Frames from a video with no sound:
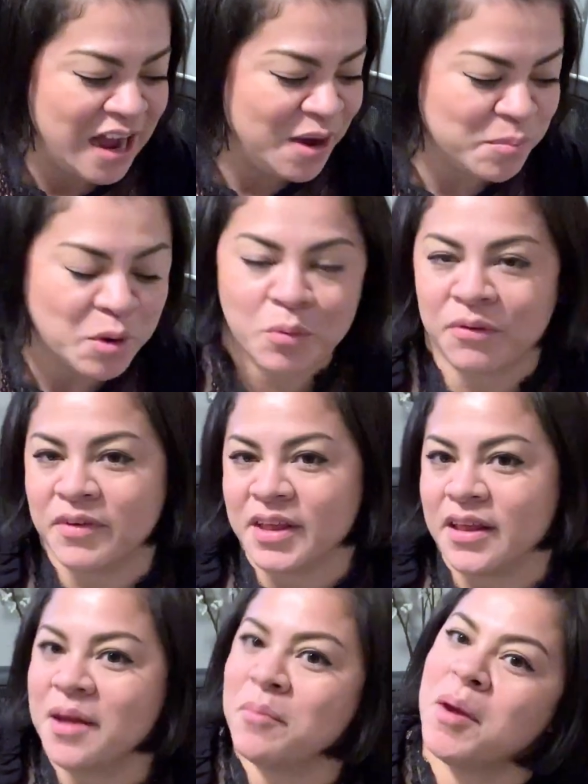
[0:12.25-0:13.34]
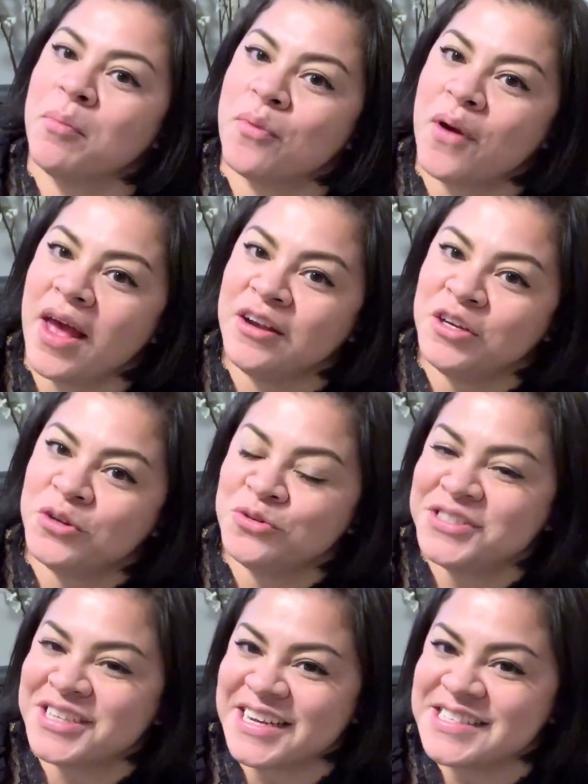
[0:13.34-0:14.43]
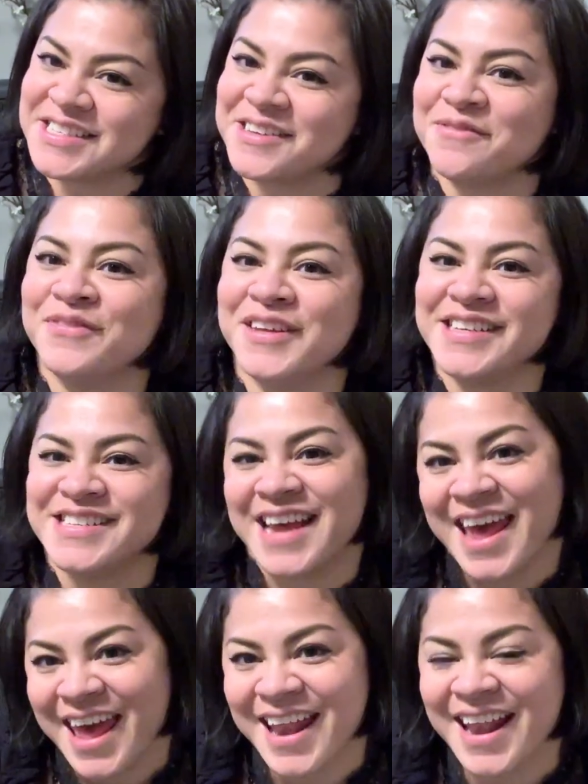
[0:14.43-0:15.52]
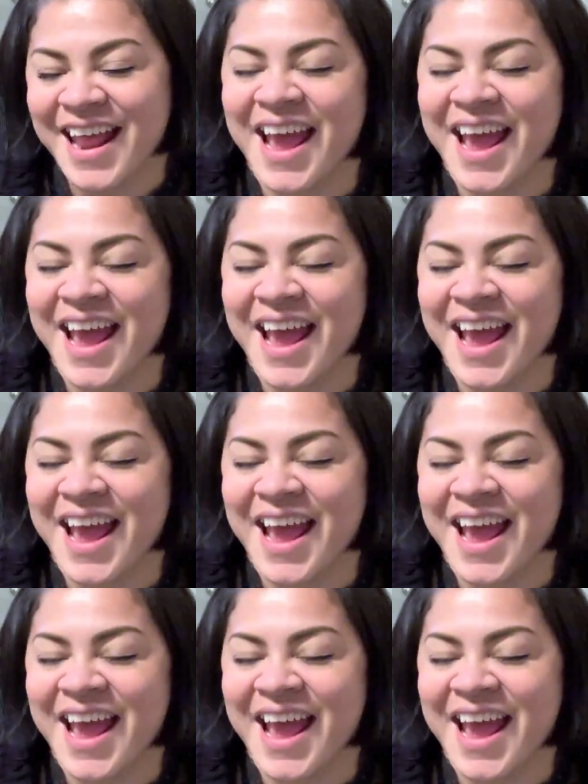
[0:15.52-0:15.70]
revealing my brand new Dyson V10.